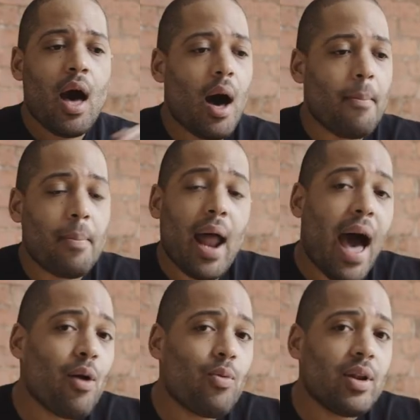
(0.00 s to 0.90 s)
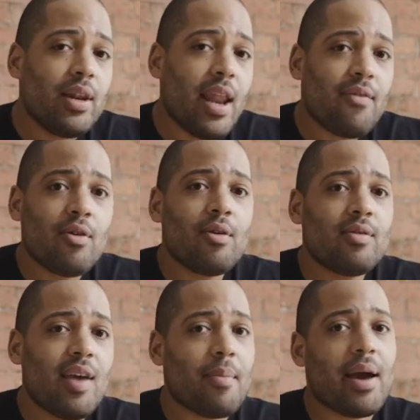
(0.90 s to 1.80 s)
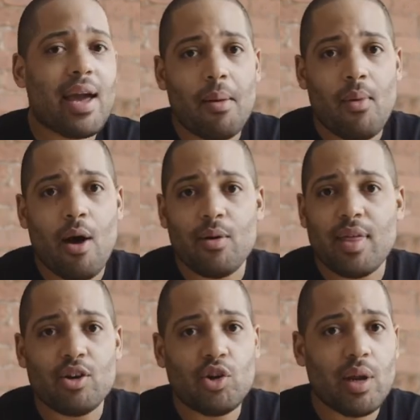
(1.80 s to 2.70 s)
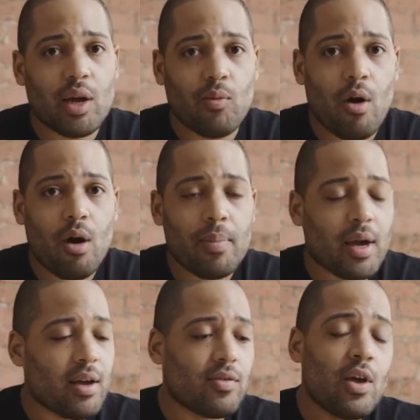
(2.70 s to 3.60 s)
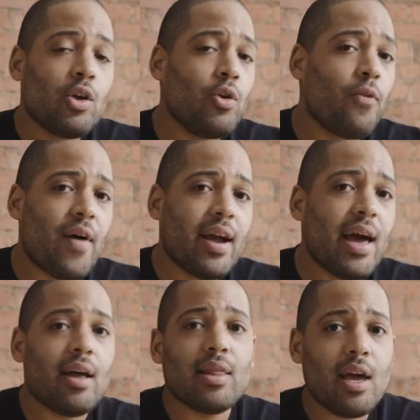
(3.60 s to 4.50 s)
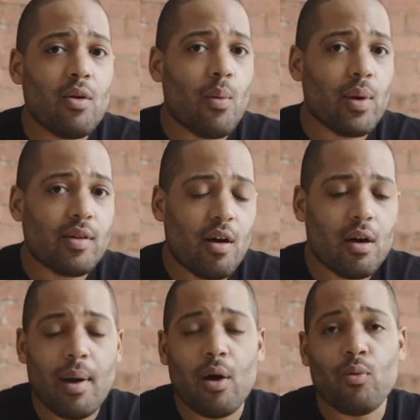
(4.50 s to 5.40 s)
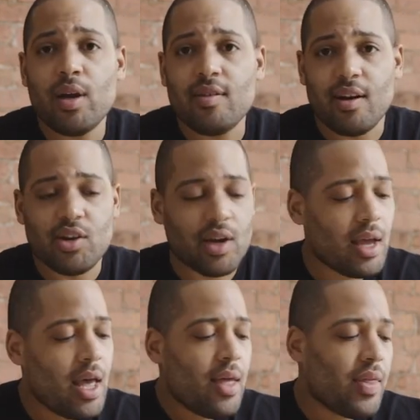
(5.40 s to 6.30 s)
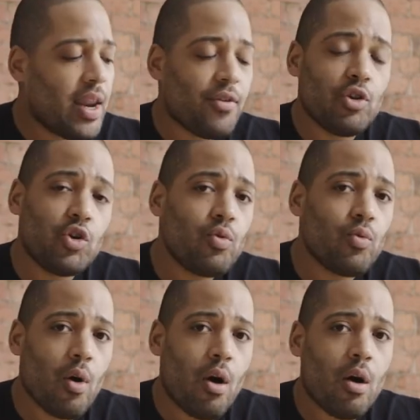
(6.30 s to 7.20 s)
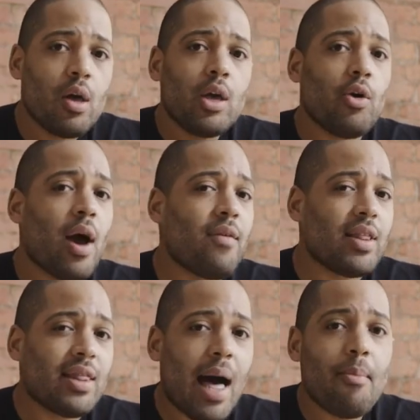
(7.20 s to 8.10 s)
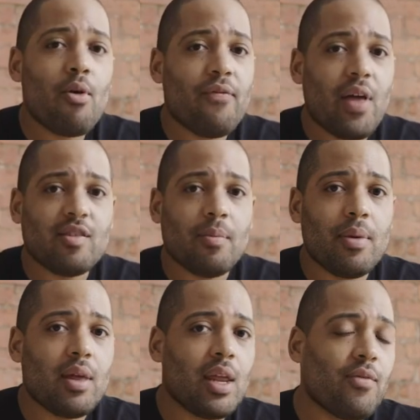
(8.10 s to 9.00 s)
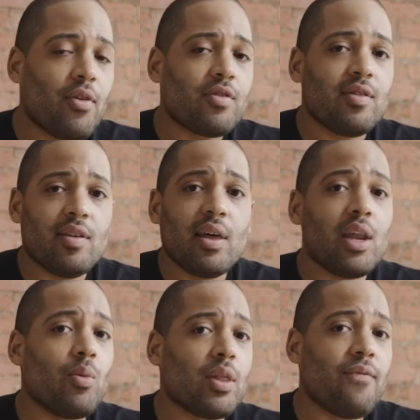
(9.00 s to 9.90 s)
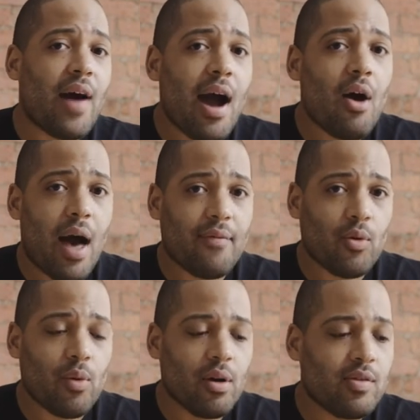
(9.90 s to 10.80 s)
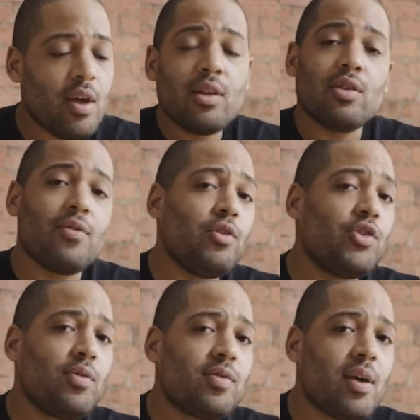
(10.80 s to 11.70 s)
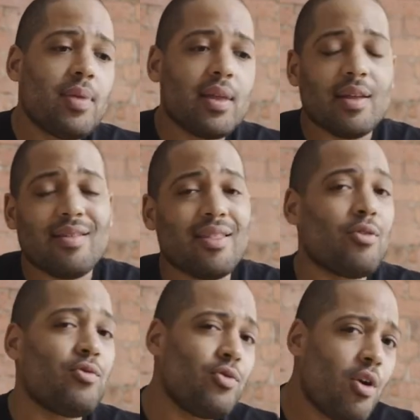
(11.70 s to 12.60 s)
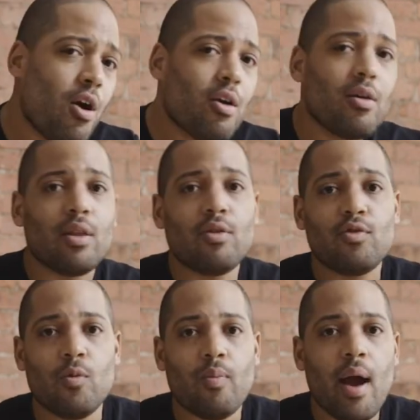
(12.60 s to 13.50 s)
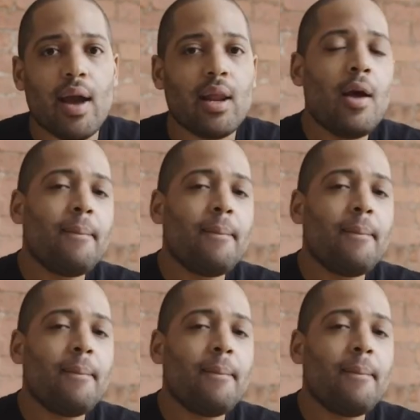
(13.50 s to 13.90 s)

But I would never take my camera out without shooting in RAW, because you'll find out later when we talk about retouching that if you shoot in RAW, you'll have a lot more flexibility and versatility with the file afterwards. So if you shoot something that's a little too dark or a little too bright,